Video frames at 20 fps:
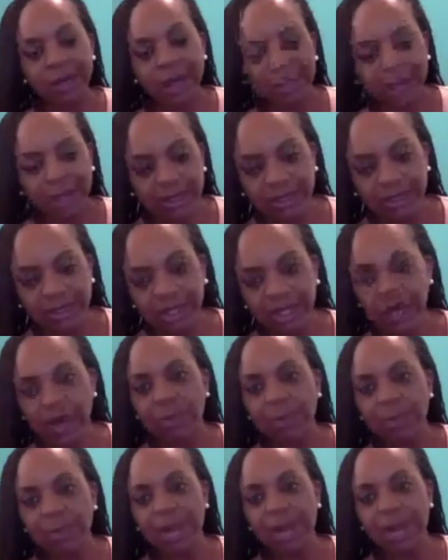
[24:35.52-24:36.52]
and they're
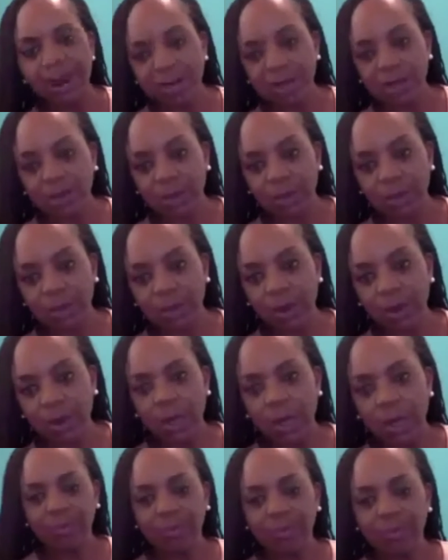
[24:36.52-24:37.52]
considered
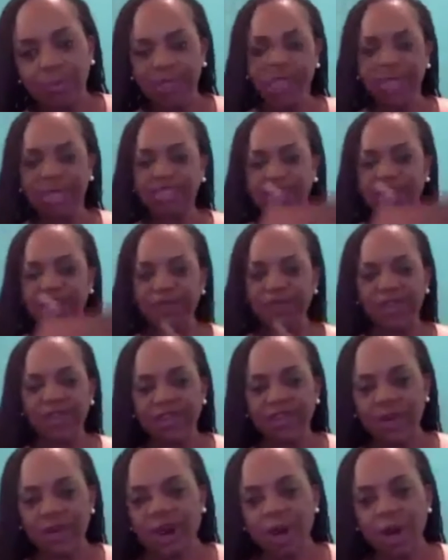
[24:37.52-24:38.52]
marriageable because
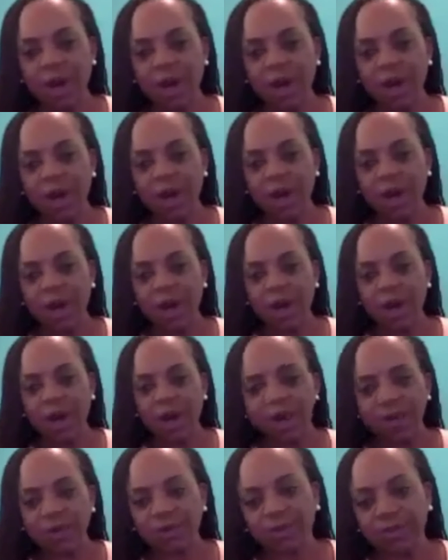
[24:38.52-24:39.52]
if they've gone
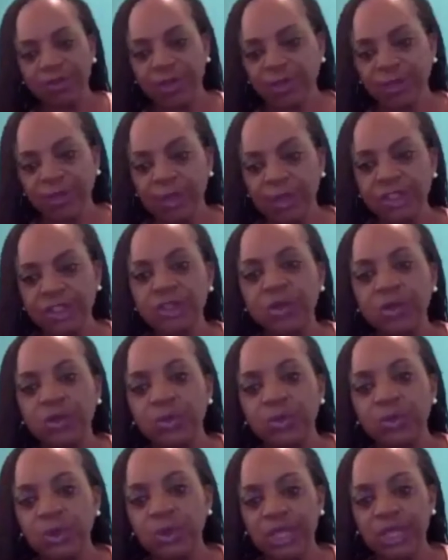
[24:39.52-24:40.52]
through female
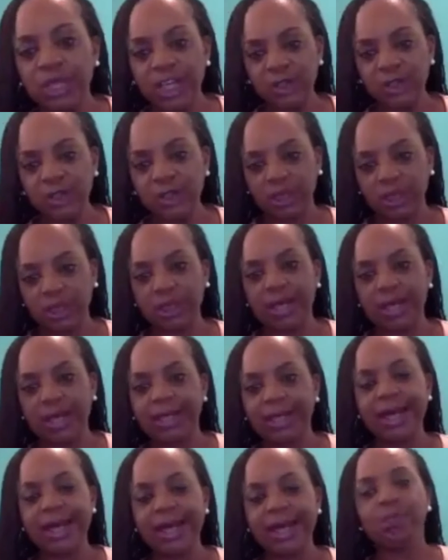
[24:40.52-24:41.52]
genital mutilation,
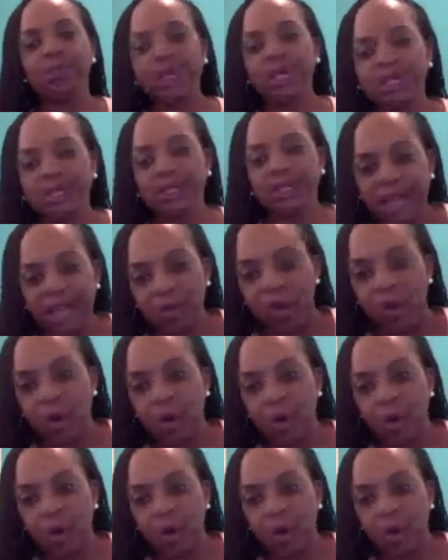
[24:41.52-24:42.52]
that means
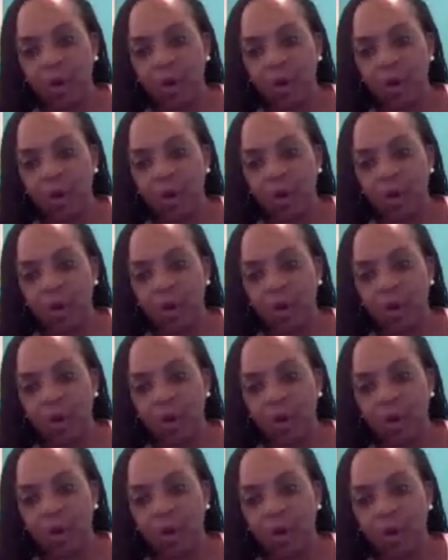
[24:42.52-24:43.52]
they won't cheat
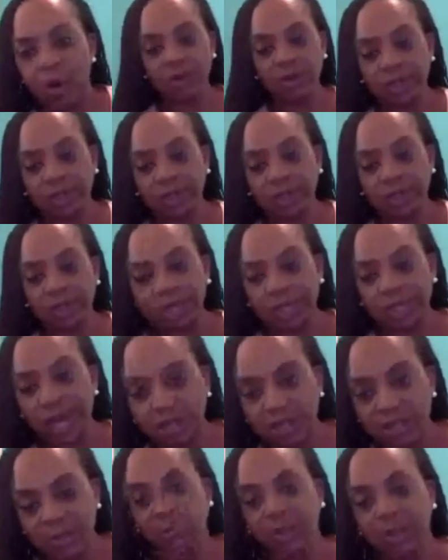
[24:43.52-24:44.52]
on the
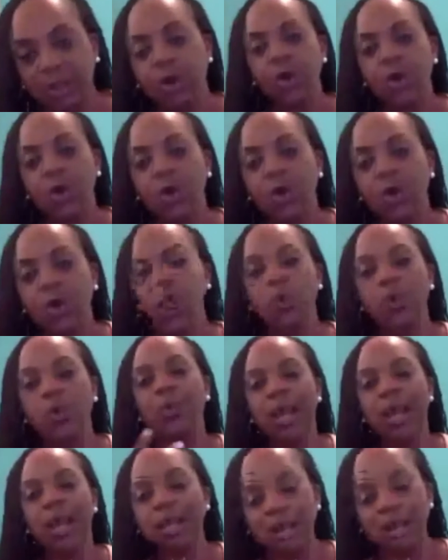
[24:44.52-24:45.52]
elderly husband
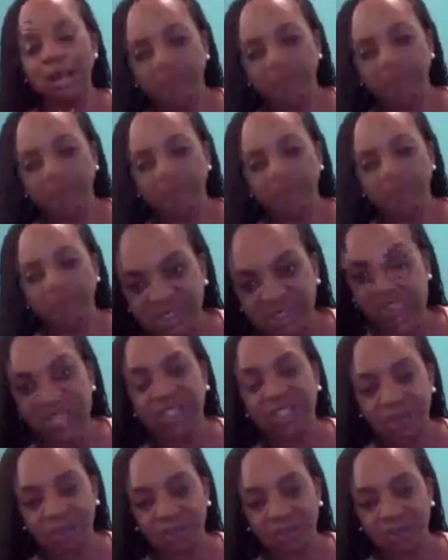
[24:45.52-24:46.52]
who may not be
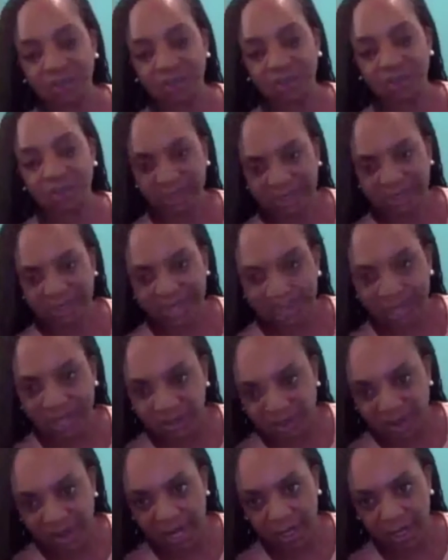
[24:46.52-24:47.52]
able to sexually
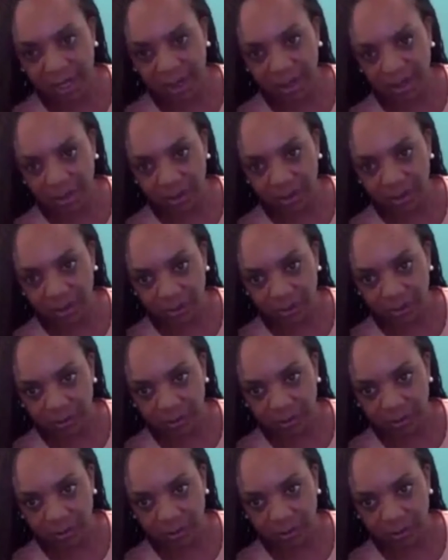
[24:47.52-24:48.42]
satisfy her.